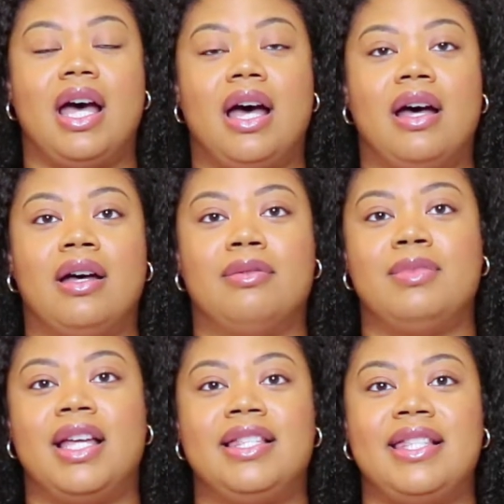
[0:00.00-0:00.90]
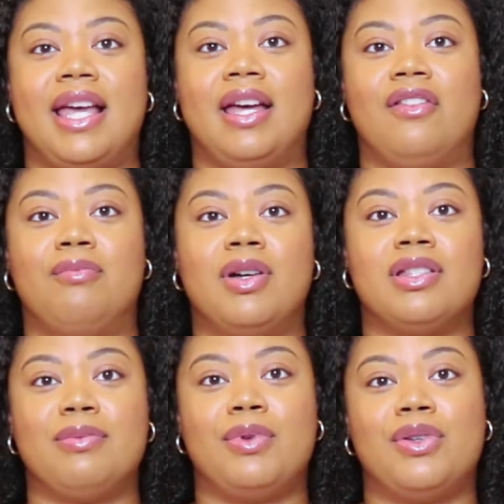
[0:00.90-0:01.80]
a set of
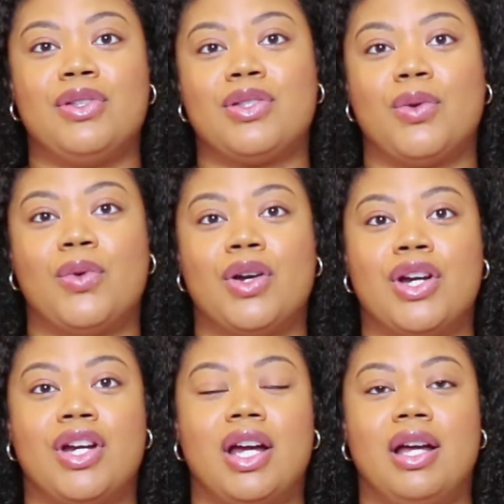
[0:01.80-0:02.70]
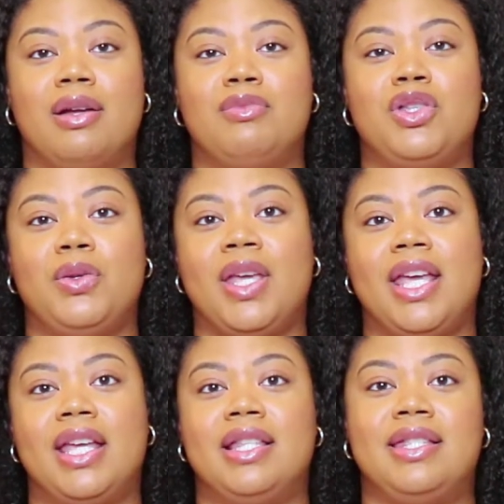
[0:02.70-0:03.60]
multiples or 2
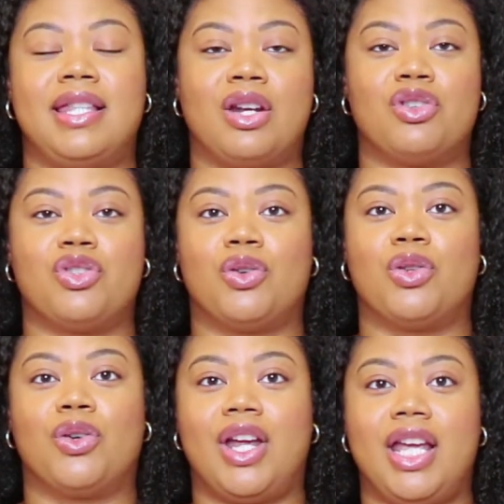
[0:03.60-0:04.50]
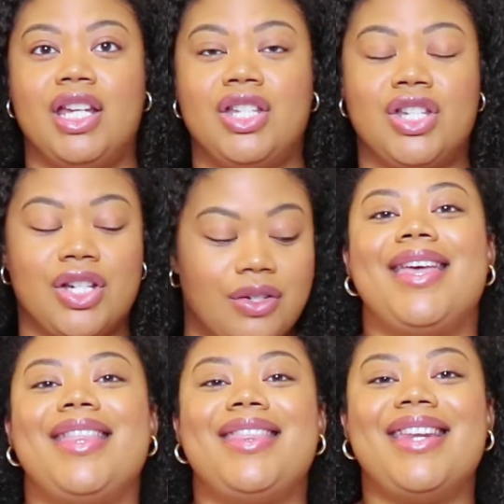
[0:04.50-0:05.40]
kids that are stroller age.
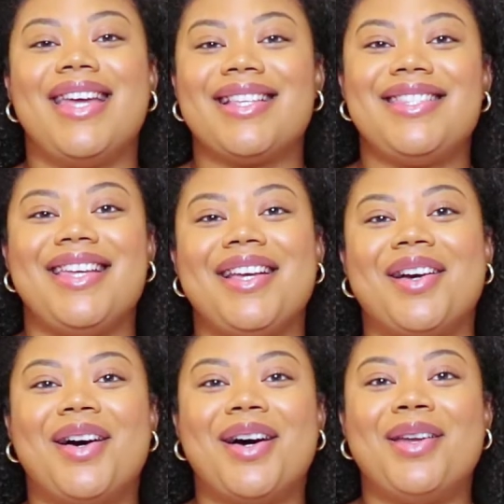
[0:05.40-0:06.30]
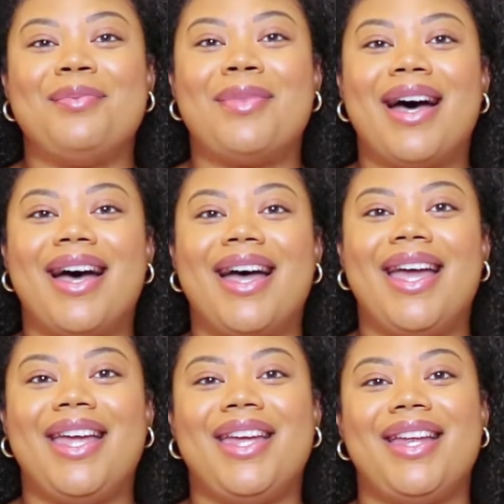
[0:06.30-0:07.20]
The next thing on
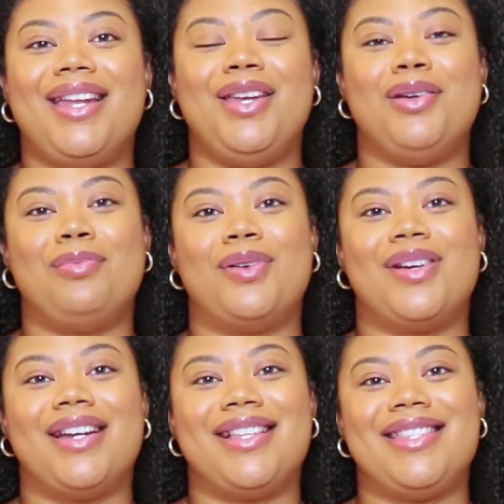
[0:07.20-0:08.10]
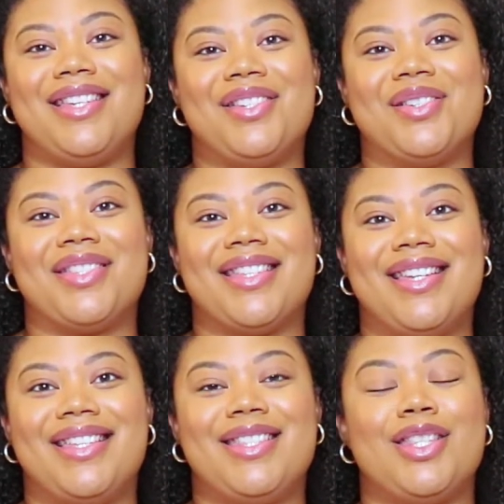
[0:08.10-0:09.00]
my newborn essentials
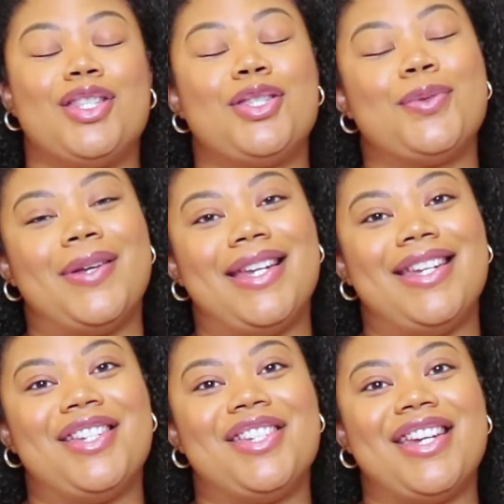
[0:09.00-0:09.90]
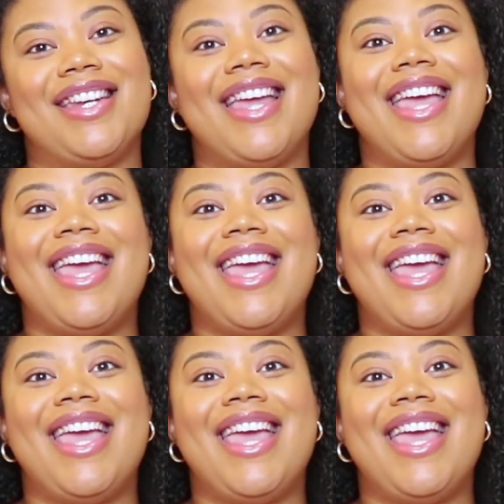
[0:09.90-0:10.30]
list, twin edition,